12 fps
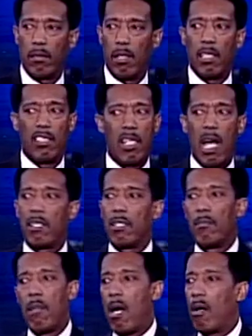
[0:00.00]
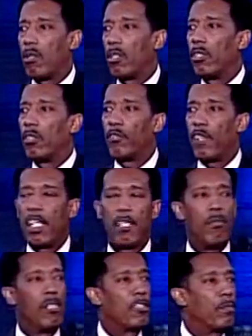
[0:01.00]
It's not tomorrow. Your
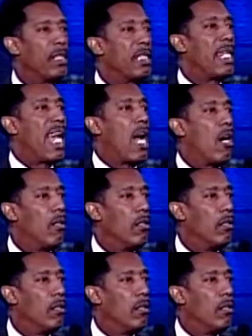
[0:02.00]
faith must be now.